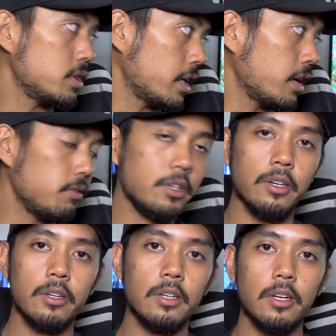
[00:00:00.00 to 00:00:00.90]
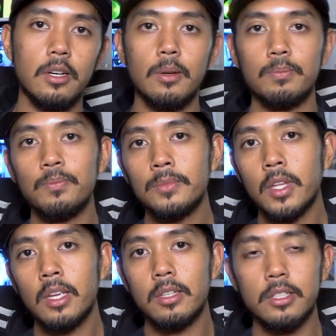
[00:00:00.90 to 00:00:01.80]
which I have here.
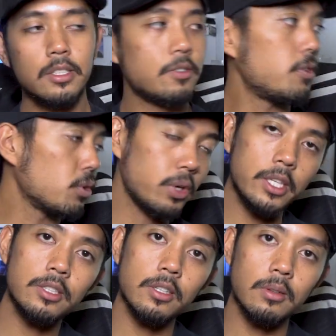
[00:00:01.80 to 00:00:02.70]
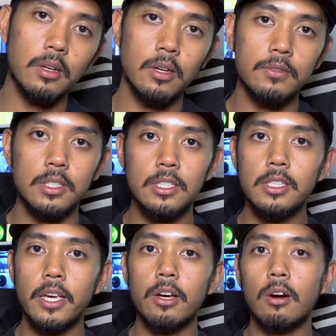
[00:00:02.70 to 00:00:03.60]
This is a photo I took of the
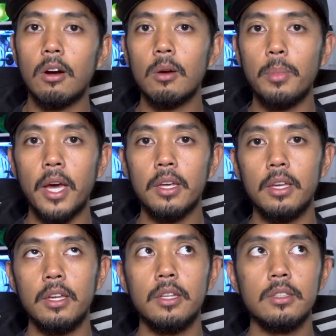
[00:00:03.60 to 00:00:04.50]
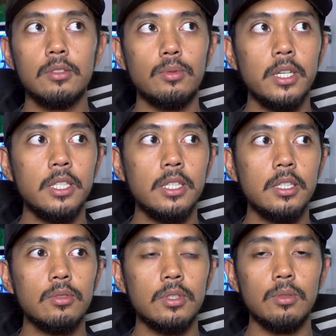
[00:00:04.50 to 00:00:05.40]
C8R back in
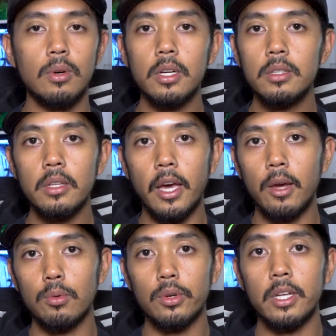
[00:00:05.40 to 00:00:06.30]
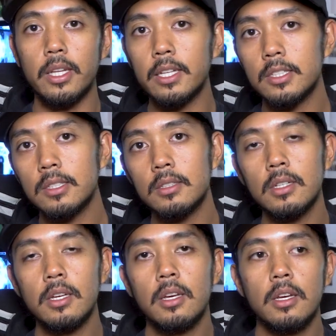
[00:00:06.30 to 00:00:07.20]
2021 at Road Atlanta.
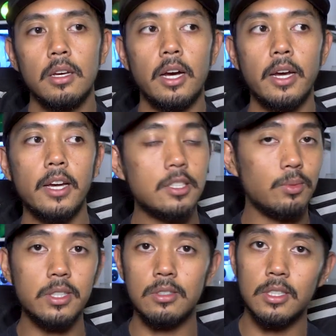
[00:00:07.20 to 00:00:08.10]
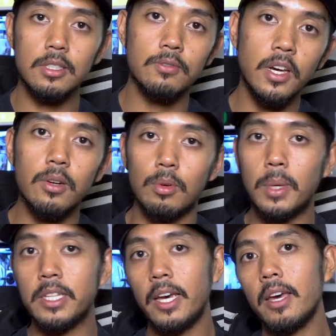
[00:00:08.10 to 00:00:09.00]
I actually went to this event with
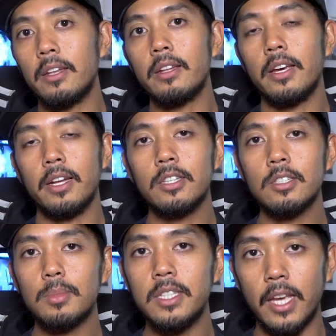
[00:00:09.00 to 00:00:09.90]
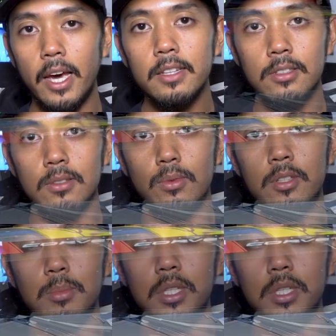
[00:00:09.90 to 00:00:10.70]
my dad, and I took my dad with